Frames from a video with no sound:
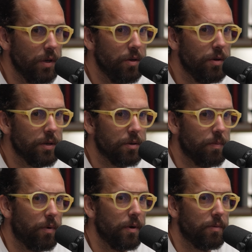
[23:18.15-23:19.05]
you get to a
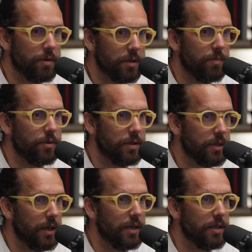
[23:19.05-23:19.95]
point where someone
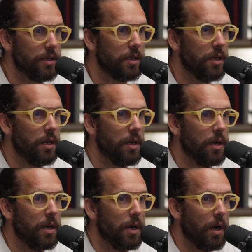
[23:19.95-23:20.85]
says
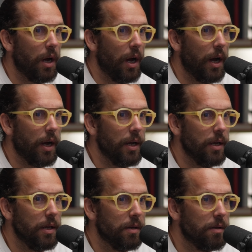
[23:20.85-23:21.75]

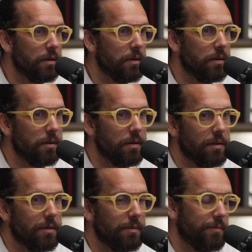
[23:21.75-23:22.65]
i
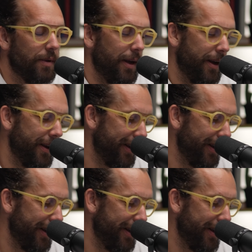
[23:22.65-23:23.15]
i,